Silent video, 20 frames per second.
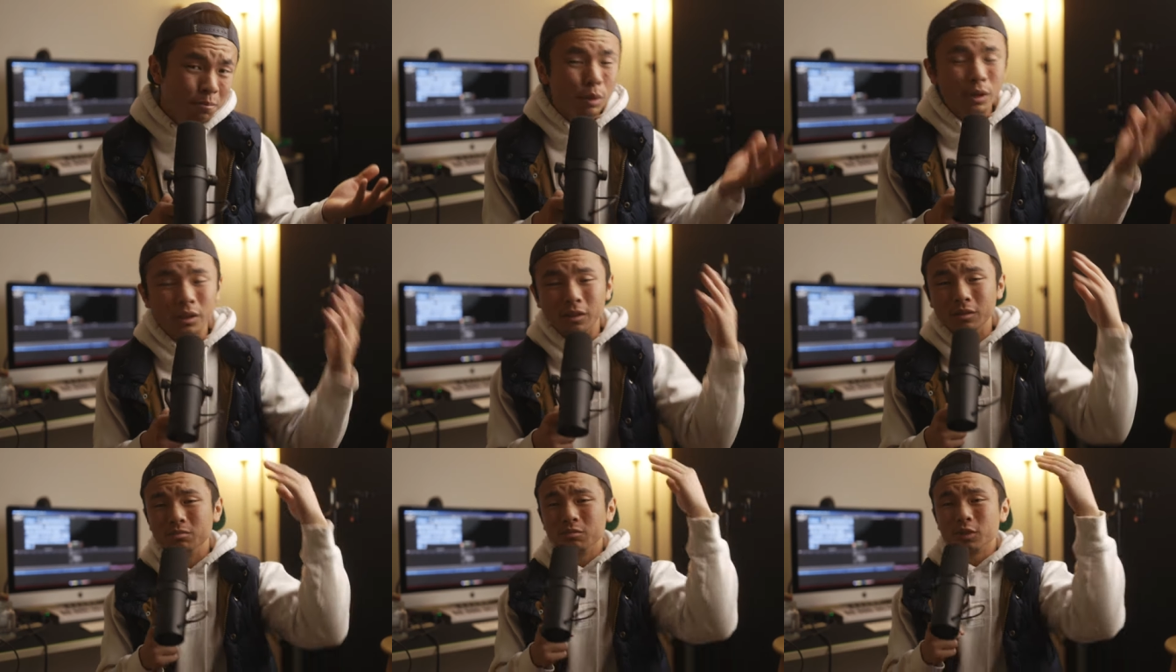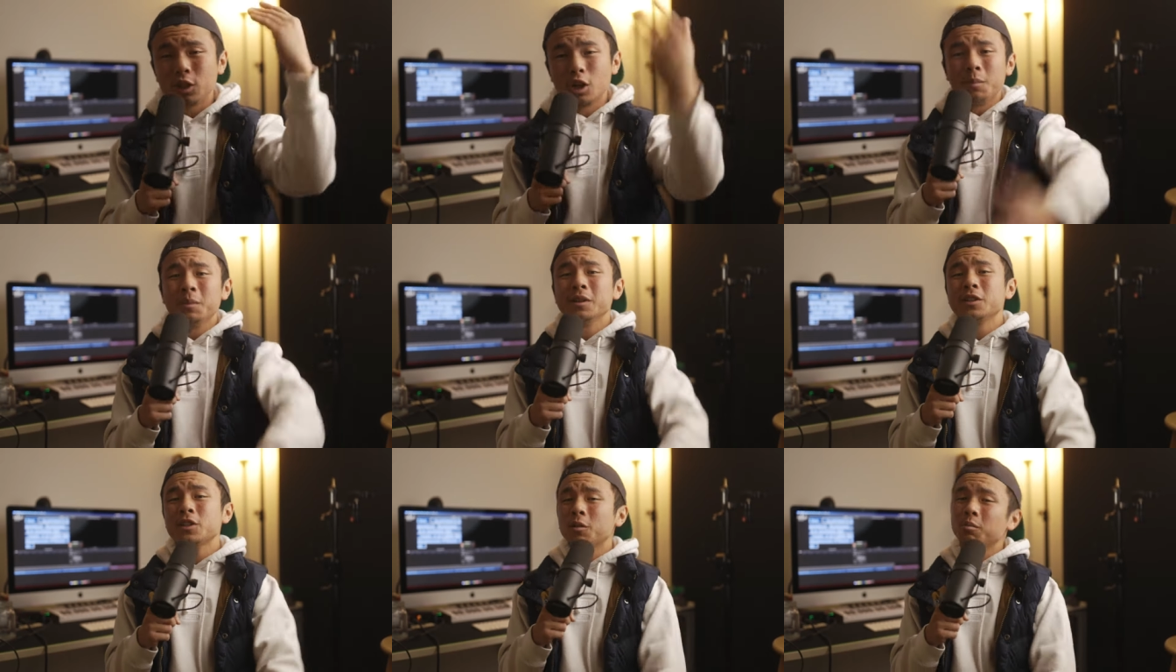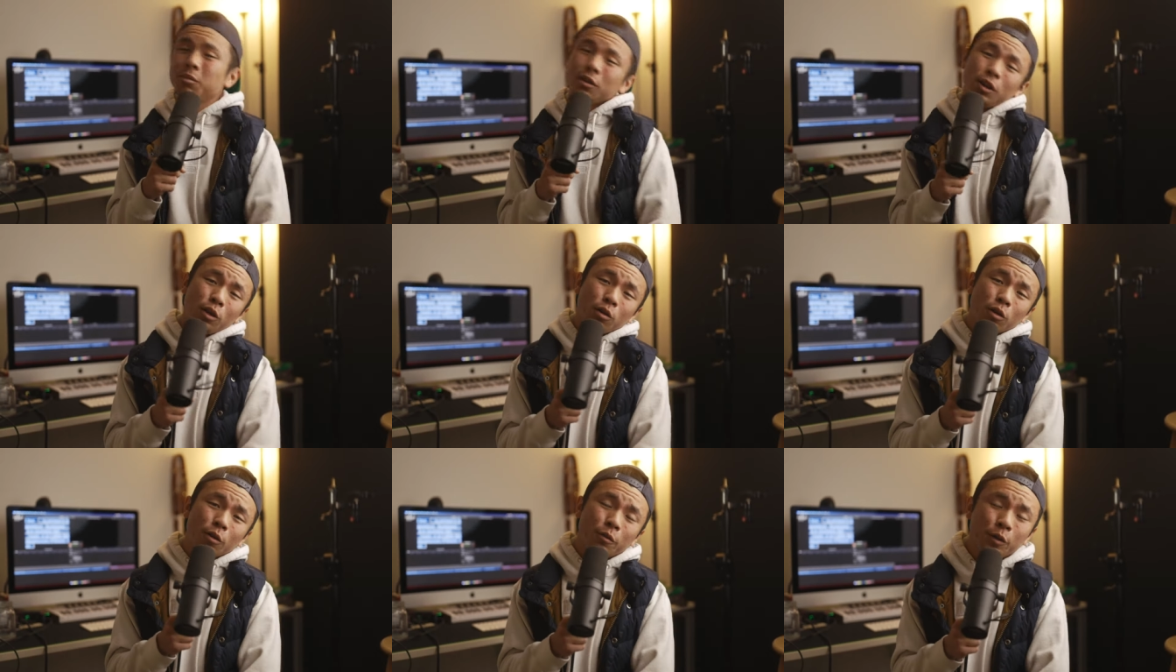but comment down
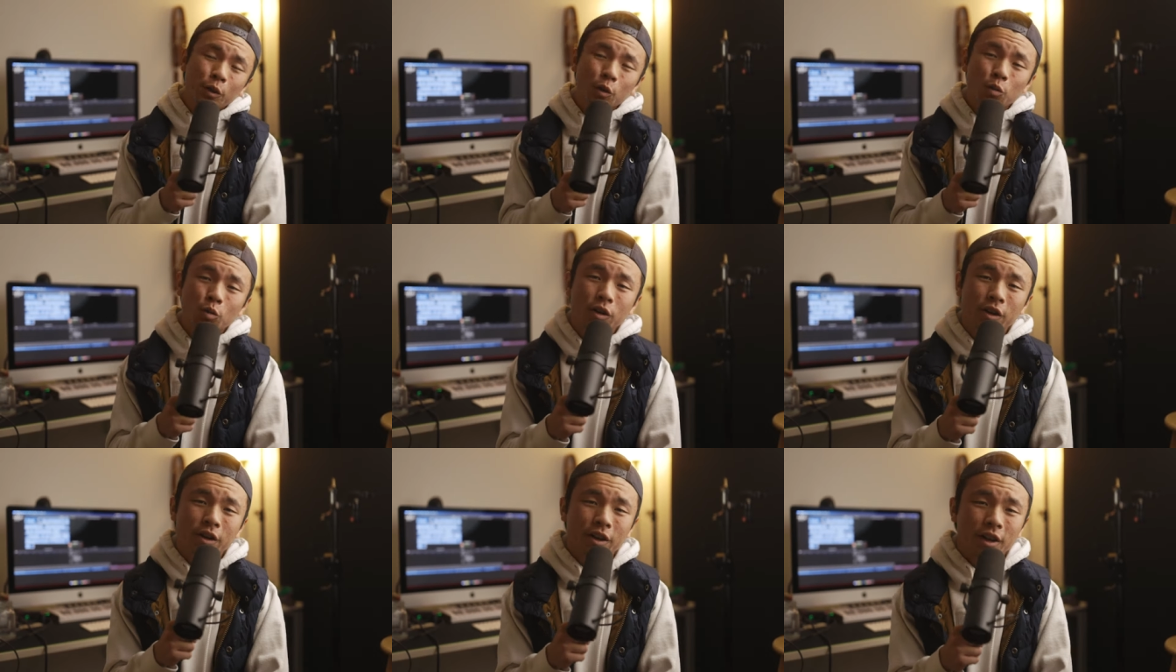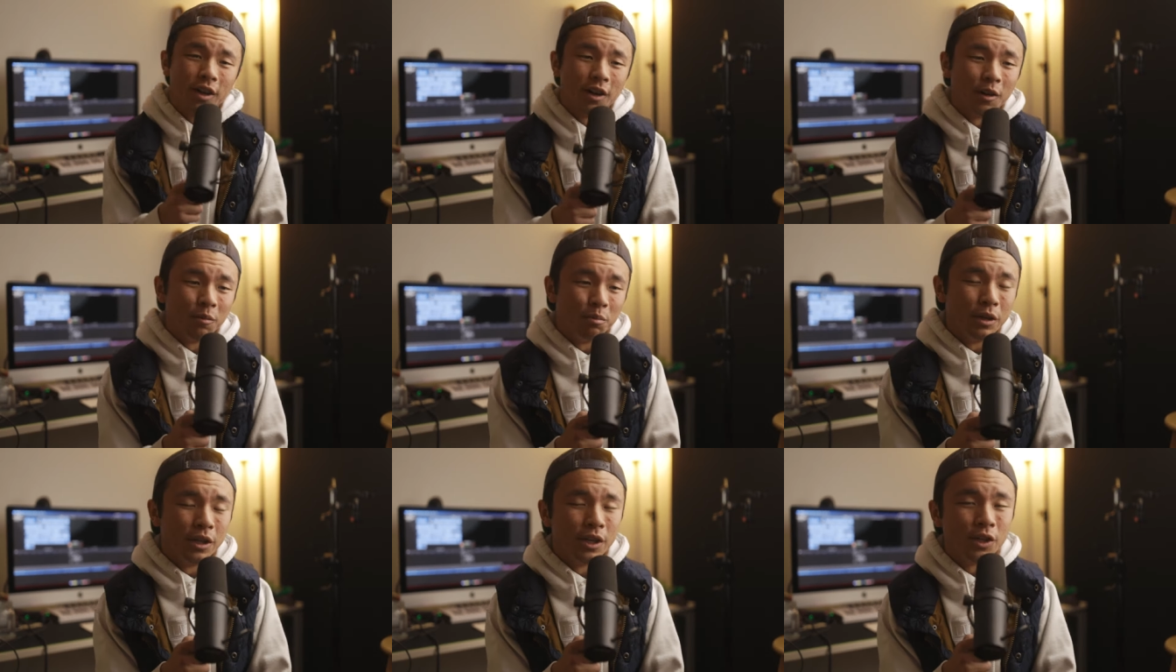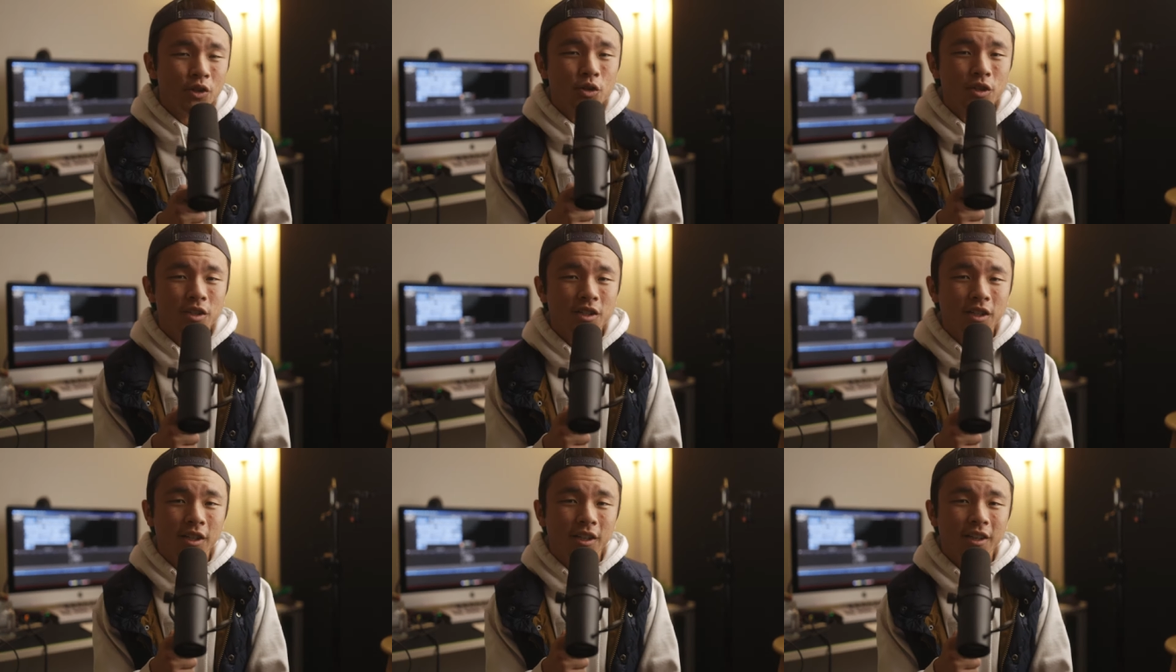below if you would uh, be
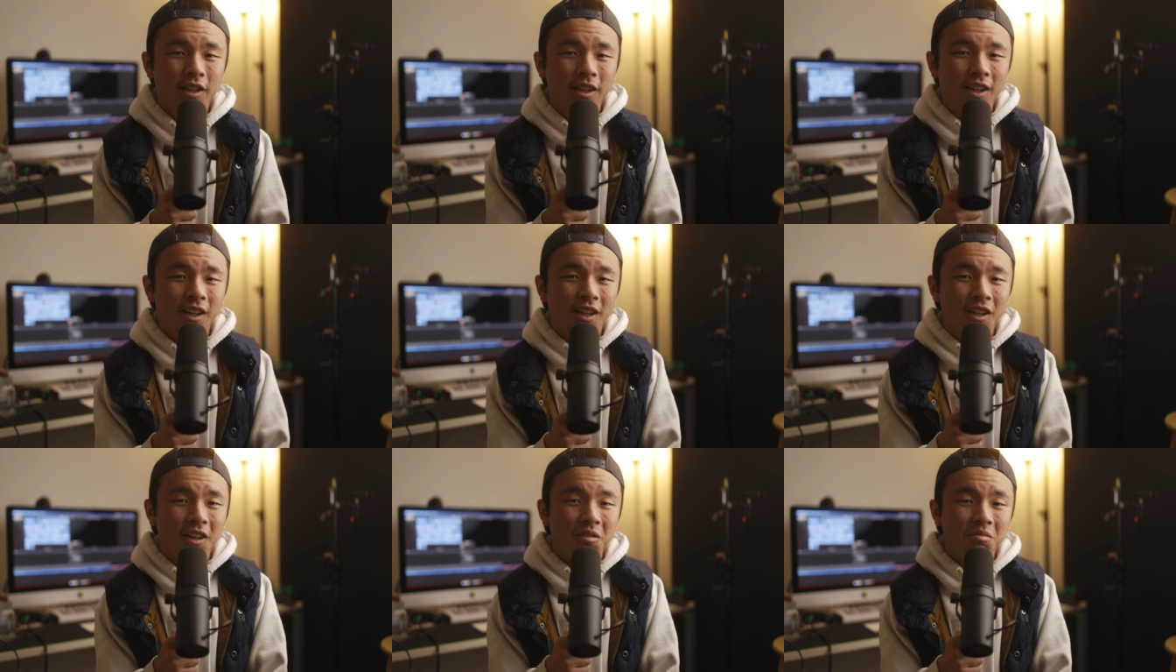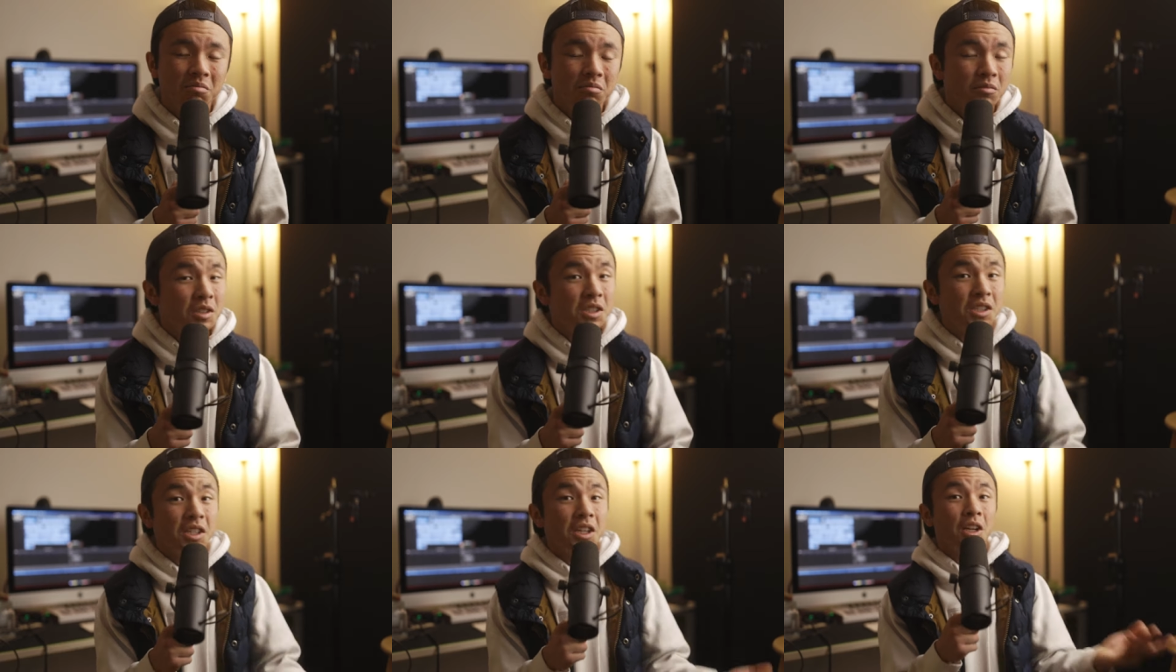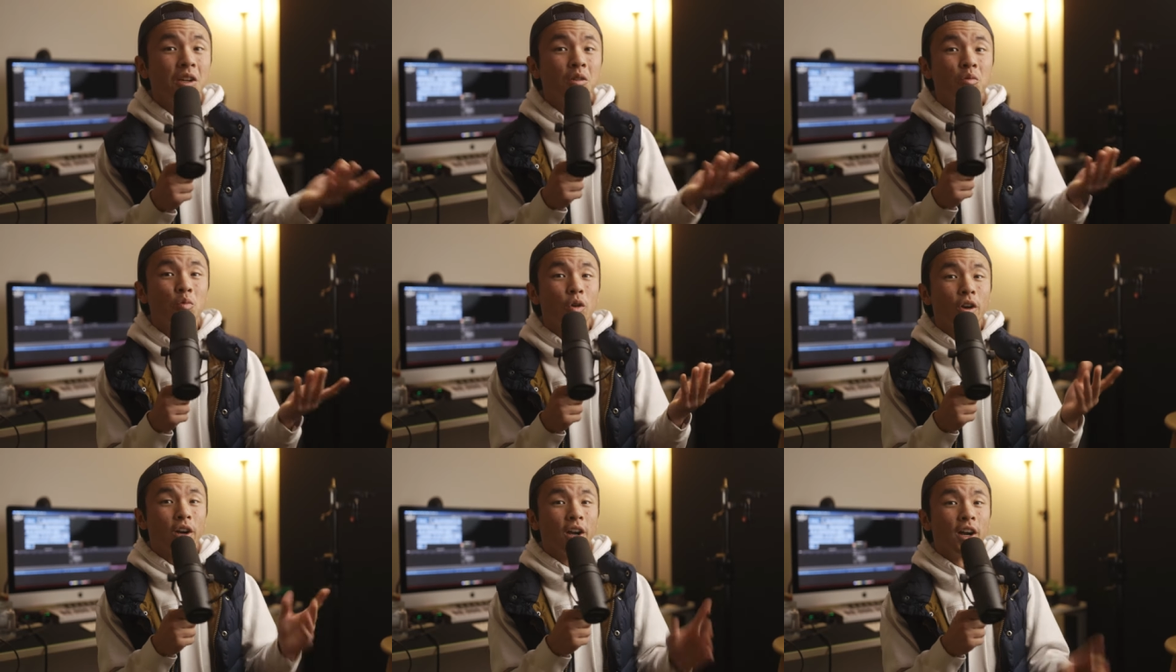interested in
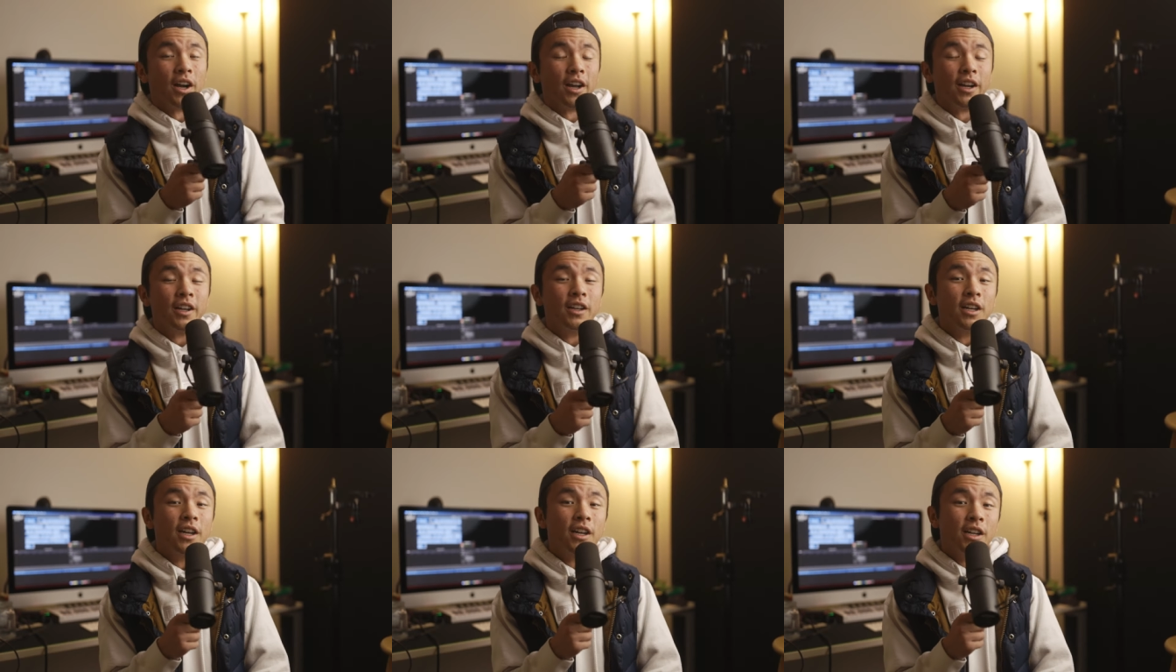seeing what I